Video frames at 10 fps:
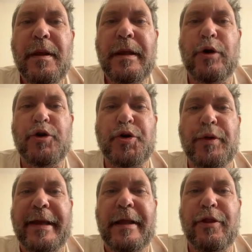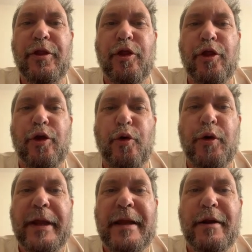usually
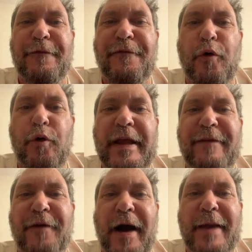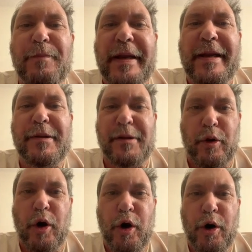30 to 45 minutes
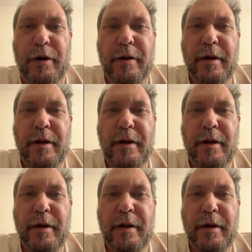long.